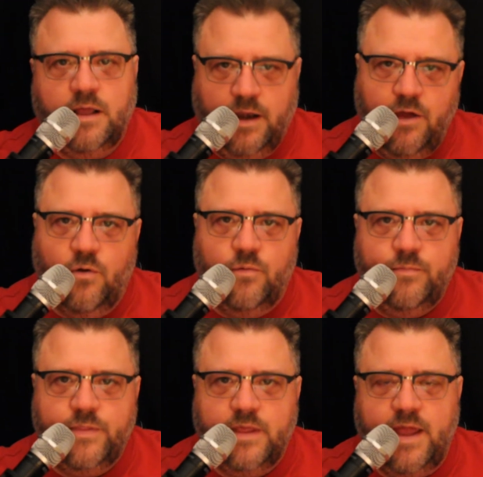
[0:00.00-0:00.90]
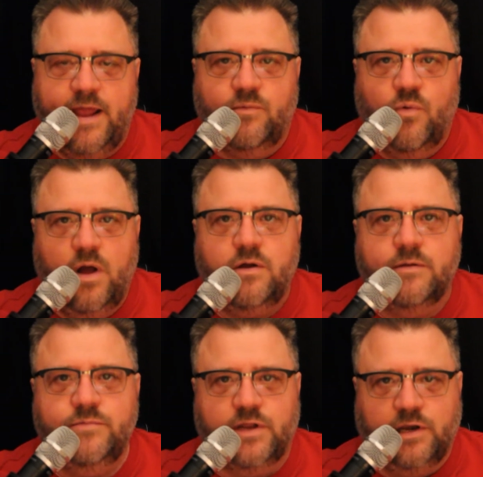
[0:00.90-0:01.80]
Hello, and
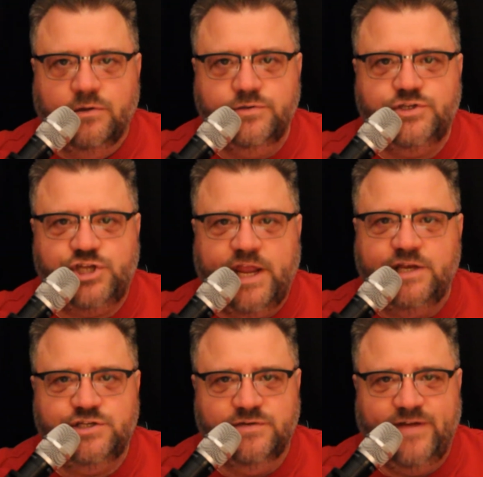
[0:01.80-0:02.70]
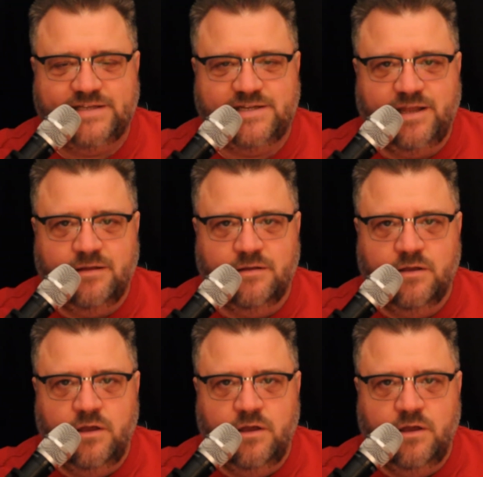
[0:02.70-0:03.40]
welcome to Loose Change Investing,